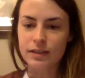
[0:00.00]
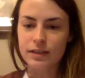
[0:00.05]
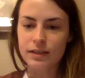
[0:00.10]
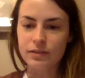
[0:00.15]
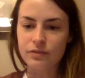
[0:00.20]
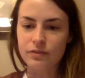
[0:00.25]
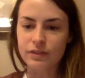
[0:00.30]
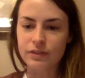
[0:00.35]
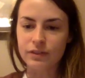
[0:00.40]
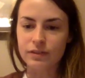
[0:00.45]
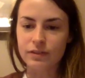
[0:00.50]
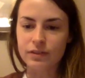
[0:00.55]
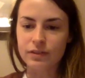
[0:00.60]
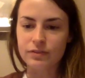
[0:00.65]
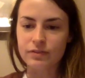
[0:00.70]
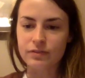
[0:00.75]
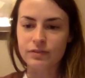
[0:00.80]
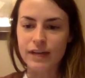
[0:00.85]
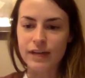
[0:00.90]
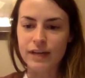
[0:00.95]
in the field
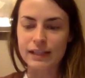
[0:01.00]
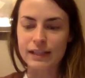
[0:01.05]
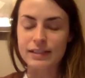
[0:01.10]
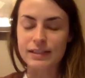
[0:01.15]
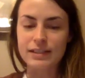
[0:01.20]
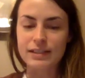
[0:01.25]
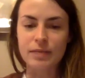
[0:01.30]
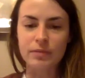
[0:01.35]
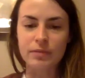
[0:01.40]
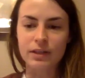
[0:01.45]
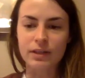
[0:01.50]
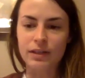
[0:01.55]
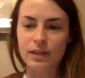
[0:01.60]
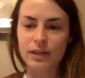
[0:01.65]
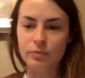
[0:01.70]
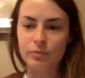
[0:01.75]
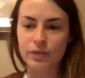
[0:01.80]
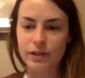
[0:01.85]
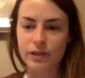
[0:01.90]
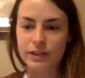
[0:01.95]
of academic
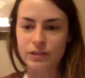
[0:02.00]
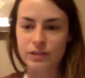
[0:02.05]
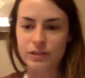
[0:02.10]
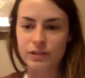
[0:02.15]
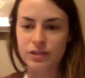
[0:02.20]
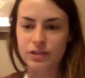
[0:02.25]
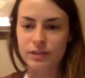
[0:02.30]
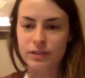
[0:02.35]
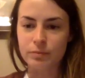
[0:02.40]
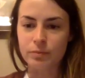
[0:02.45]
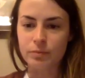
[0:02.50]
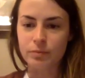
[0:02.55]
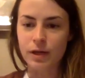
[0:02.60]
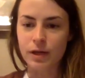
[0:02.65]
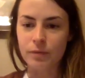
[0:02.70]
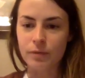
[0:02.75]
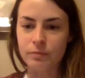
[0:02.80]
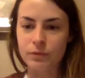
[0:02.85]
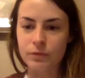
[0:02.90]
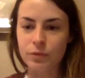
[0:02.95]
librarianship,
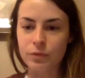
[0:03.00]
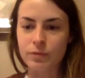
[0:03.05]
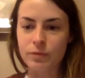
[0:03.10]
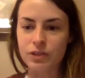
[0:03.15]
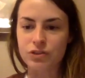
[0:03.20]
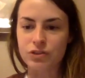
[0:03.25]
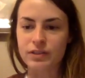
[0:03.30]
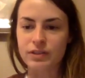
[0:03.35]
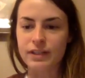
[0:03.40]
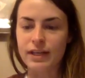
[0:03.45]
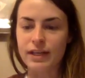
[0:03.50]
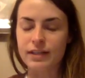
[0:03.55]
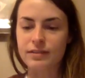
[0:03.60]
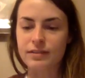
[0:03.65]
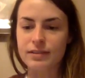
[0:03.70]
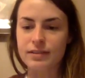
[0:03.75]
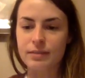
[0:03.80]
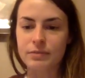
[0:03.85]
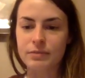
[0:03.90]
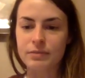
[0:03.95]
um, you mentioned
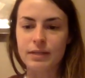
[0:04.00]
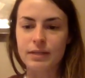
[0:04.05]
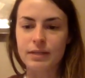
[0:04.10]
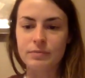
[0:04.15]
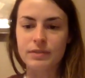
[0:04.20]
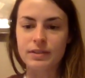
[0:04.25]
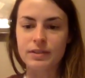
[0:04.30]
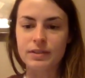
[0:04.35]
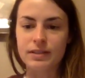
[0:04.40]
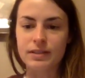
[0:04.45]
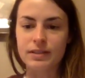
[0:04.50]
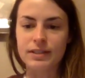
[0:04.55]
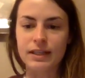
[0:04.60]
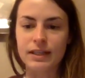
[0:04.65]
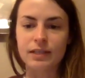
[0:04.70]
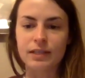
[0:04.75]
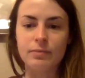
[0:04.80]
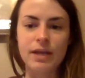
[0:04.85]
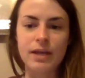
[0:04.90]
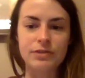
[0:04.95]
that sometimes a
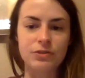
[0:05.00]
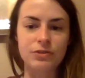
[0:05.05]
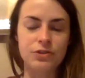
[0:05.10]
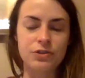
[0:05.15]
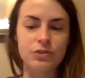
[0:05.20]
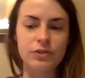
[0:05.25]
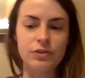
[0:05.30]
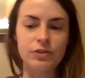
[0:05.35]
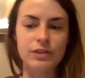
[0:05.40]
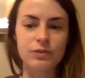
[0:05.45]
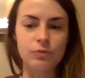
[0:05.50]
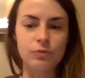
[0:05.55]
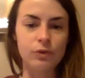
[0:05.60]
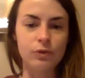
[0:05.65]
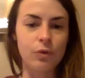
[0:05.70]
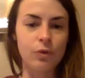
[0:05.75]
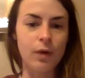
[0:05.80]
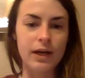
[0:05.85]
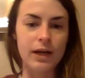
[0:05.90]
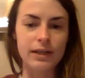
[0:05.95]
second master's degree is
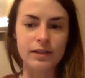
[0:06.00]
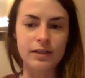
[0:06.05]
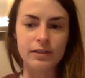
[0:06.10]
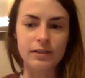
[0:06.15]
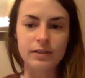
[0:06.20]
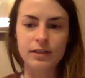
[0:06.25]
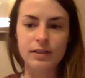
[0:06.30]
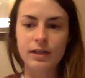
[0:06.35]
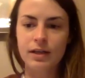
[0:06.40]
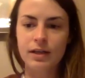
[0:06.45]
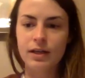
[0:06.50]
required.